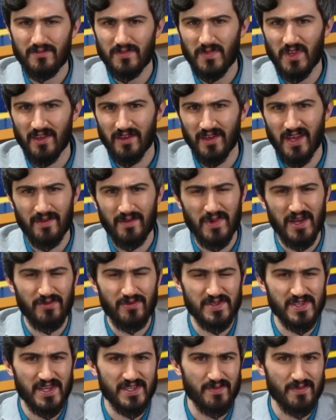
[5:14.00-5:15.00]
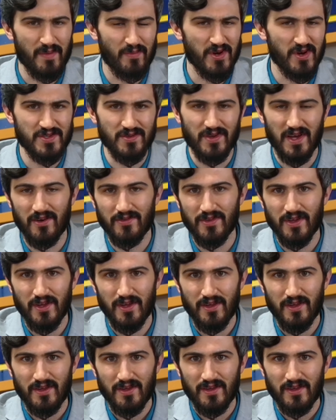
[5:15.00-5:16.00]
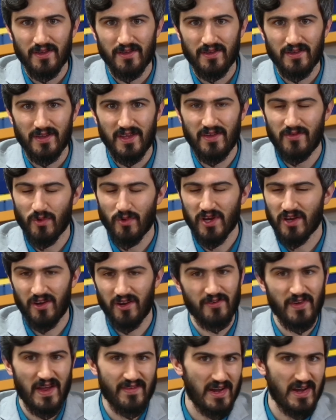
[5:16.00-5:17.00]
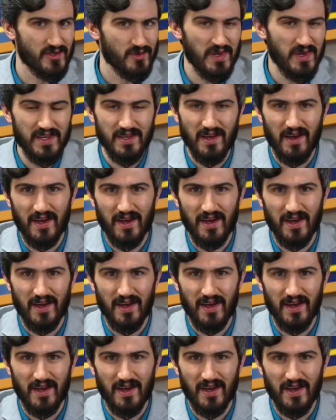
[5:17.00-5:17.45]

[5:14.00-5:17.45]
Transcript: again, my three cents my personal health, even working 105 hours a week,